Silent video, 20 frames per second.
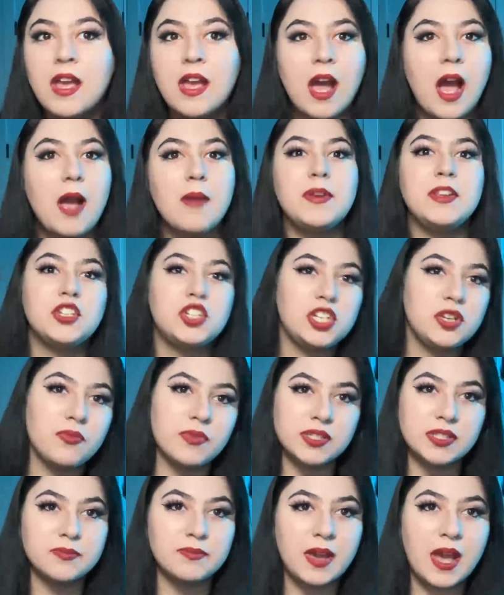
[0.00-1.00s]
I mean, she
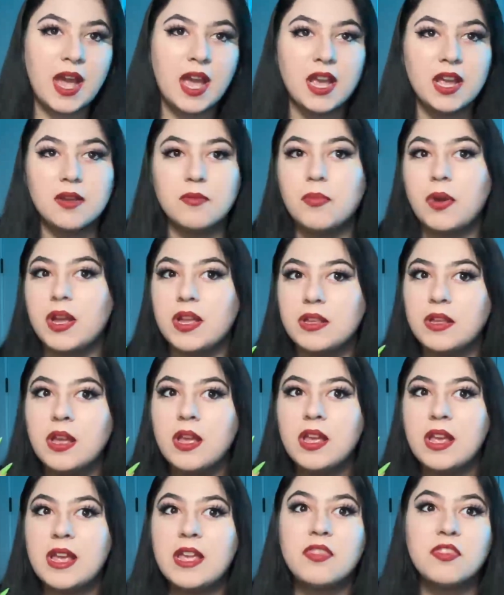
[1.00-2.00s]
wasn't paying, but
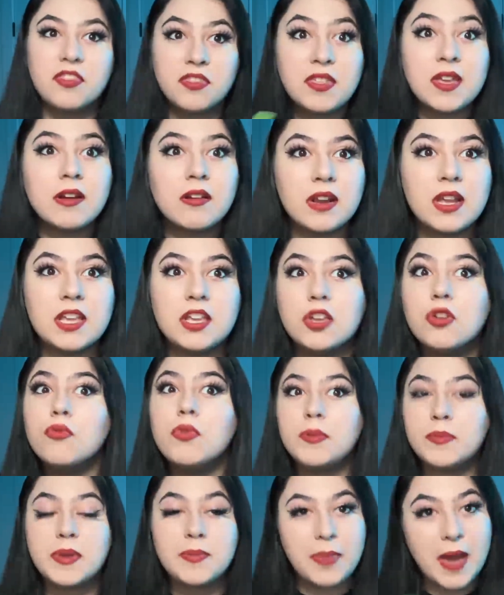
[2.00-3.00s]
in theory, you
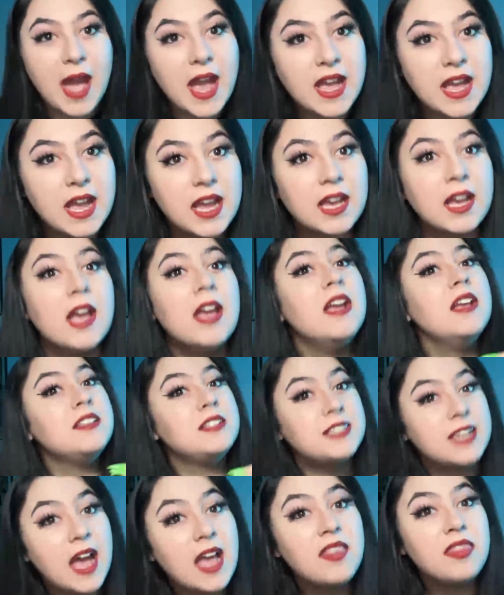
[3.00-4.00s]
would be paying
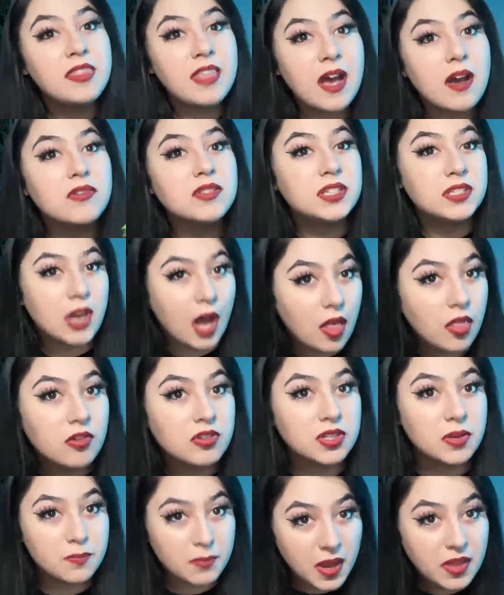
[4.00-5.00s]

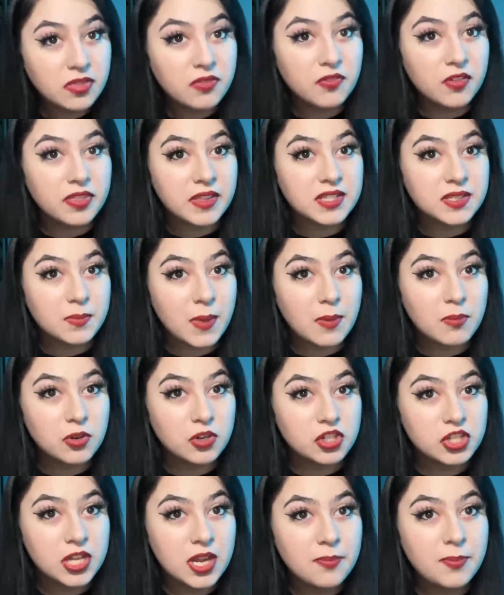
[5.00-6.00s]
$10,000 a month for this
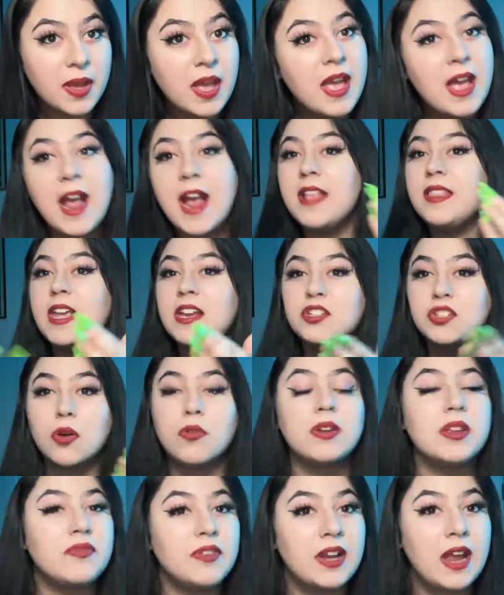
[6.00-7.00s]
membership and they
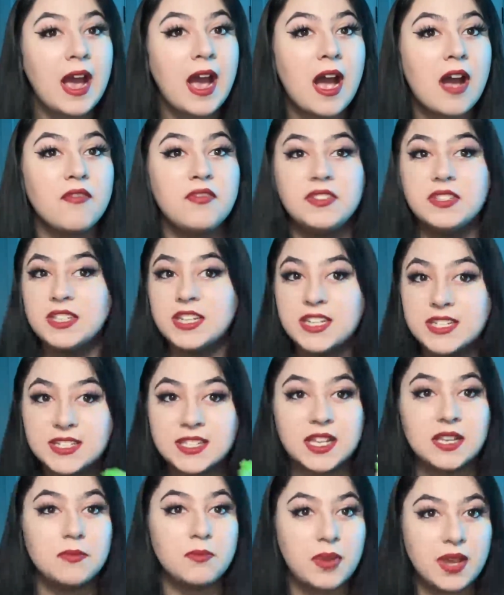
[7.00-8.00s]
don't even have
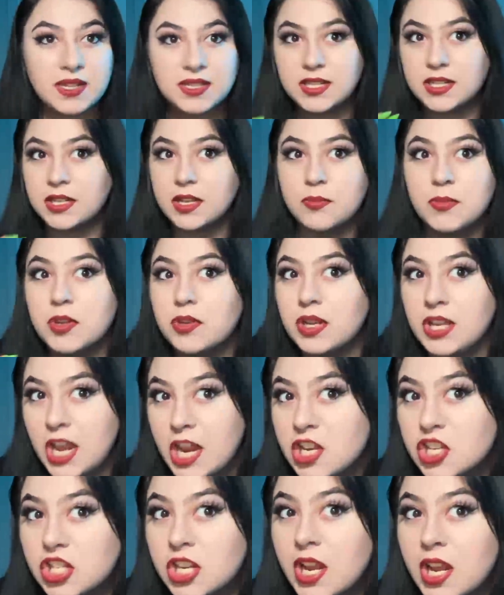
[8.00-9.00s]
decent basic
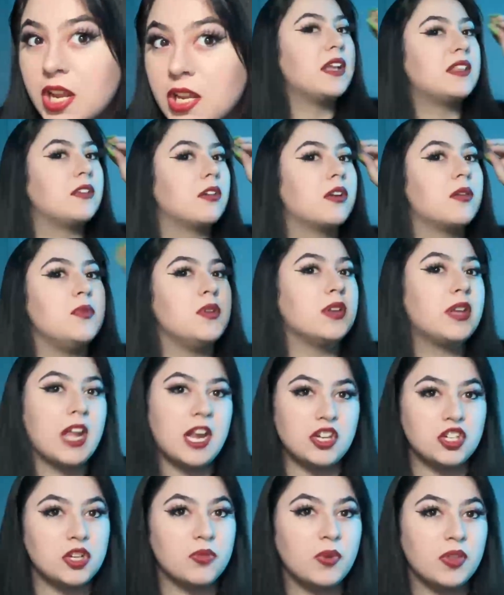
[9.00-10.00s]
communication. Their
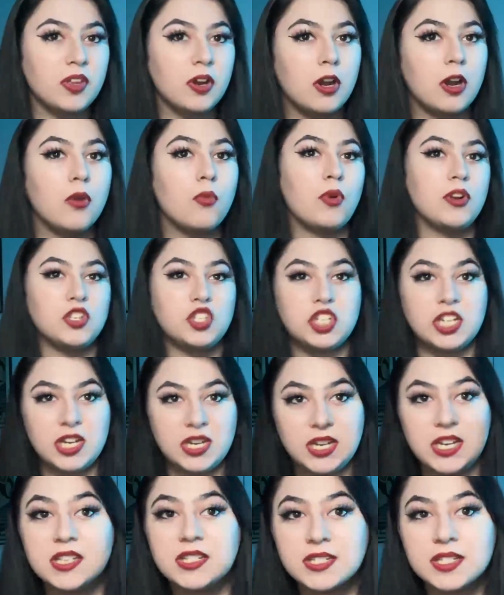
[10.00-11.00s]
communication with her when she
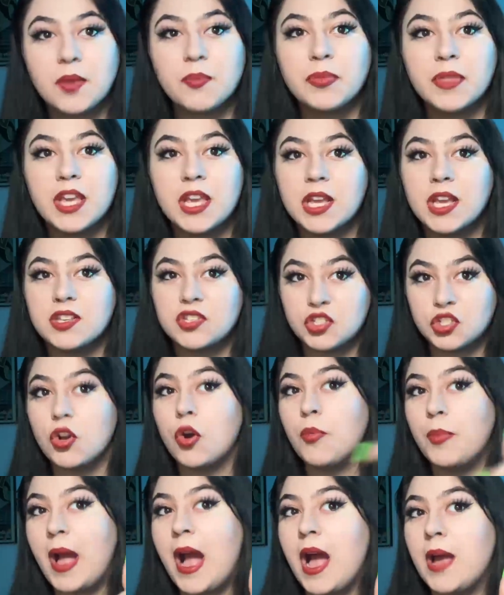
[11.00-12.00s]
needs something is
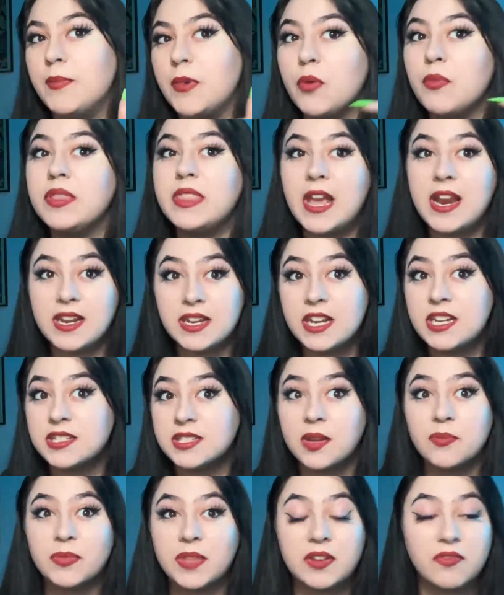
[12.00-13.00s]
so bad, but when they need
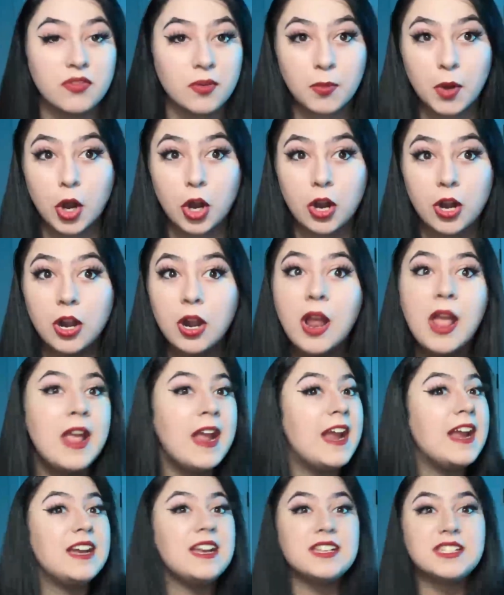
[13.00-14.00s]
something from her,
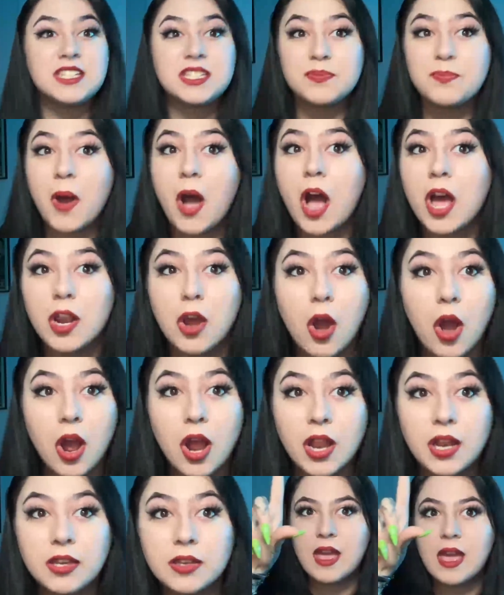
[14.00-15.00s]
it is spot
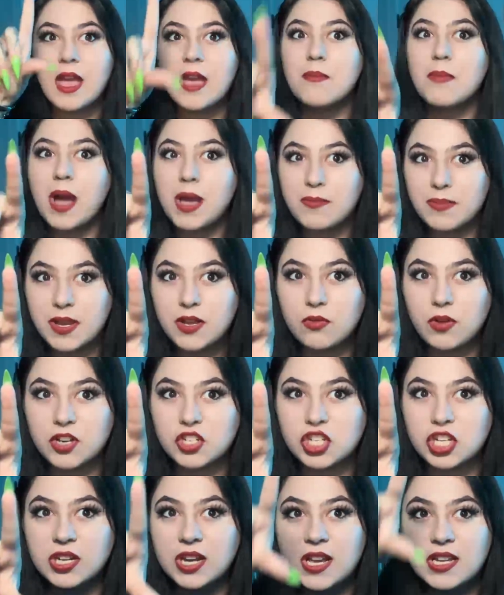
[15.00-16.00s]
on. And my big
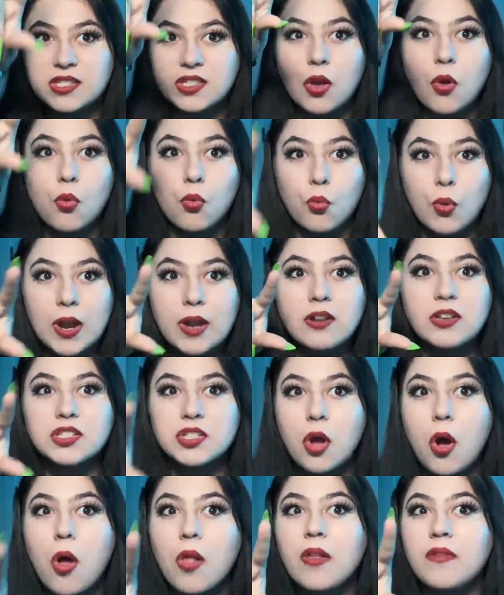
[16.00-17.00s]
question is, where does
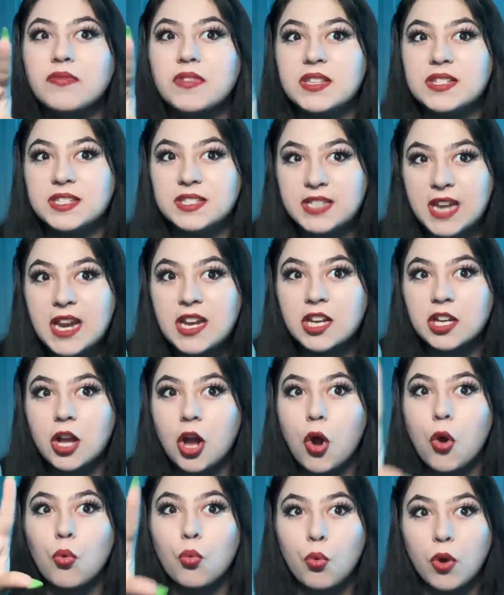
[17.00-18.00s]
all of this data
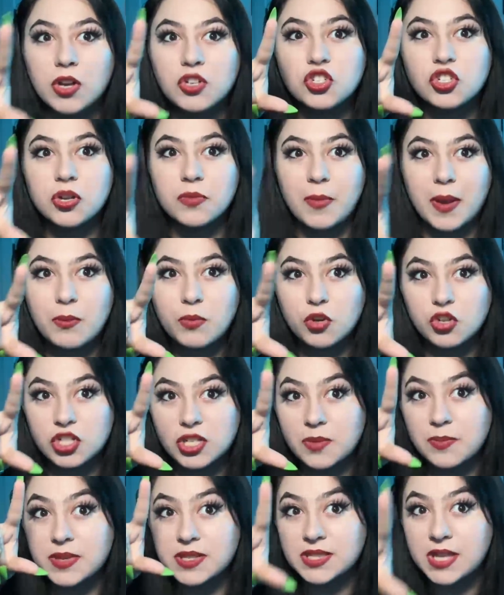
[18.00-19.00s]
go once your
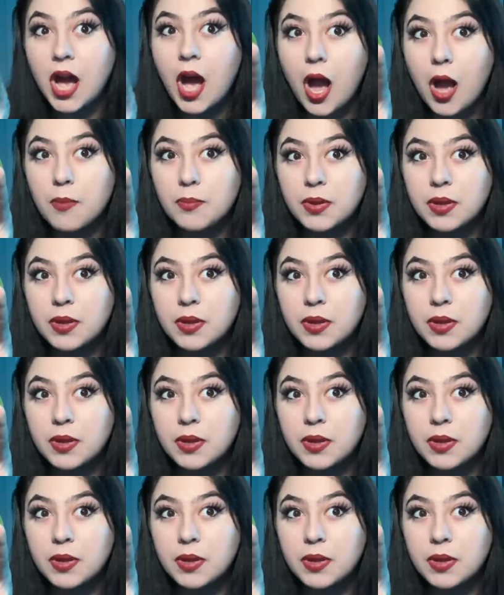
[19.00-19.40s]
membership is up?